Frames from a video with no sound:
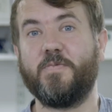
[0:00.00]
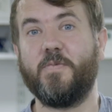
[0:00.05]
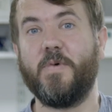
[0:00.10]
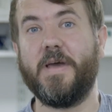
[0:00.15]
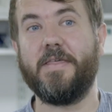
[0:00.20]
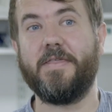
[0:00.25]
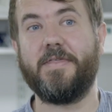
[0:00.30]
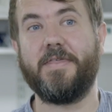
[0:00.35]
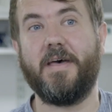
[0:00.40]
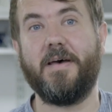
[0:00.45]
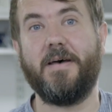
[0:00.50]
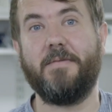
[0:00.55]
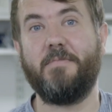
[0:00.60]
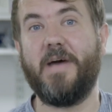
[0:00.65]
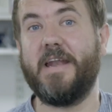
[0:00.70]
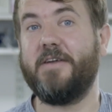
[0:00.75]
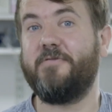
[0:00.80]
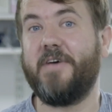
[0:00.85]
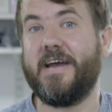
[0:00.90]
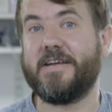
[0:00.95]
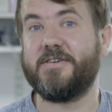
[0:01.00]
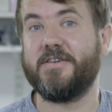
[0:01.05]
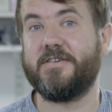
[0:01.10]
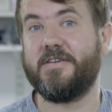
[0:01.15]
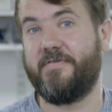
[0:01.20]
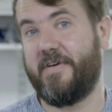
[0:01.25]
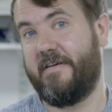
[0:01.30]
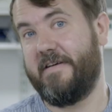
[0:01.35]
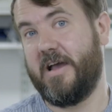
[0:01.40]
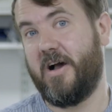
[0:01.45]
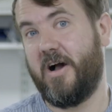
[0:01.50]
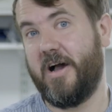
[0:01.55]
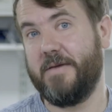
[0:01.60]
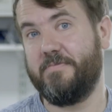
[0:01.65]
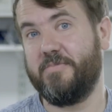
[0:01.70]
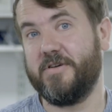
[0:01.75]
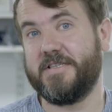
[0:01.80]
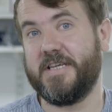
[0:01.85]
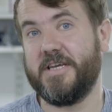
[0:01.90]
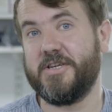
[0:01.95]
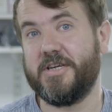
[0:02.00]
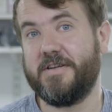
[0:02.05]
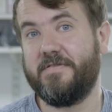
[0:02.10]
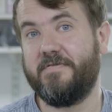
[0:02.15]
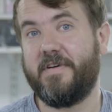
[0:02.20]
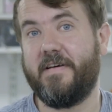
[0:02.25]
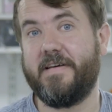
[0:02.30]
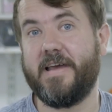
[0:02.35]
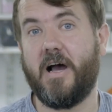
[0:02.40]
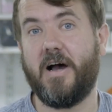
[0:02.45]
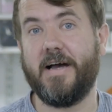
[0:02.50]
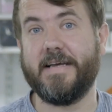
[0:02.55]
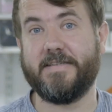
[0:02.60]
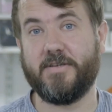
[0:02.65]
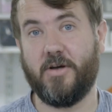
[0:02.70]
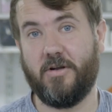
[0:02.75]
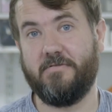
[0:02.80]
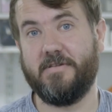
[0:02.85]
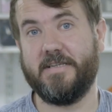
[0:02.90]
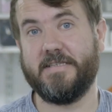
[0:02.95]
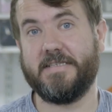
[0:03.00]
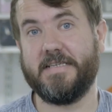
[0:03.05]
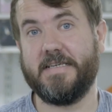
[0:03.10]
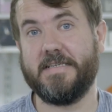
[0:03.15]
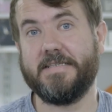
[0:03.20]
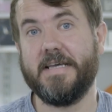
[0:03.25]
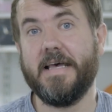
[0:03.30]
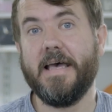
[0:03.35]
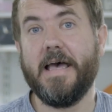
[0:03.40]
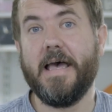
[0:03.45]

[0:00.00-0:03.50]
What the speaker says: with manufactured to very high precision, very high tolerances,